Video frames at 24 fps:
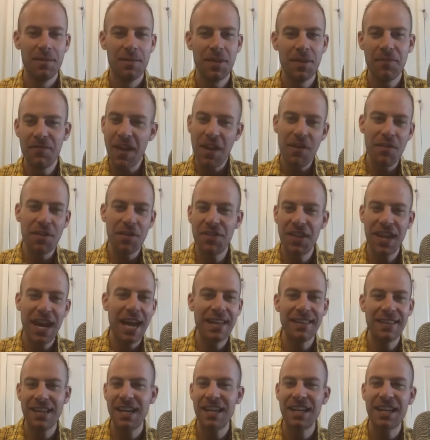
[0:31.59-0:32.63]
The favorite thing I
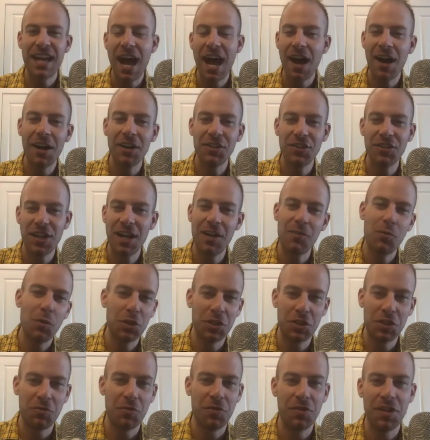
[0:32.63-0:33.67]
did in college, and it
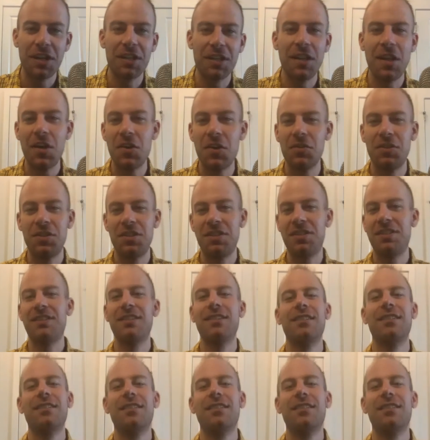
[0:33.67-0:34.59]
wasn't really close.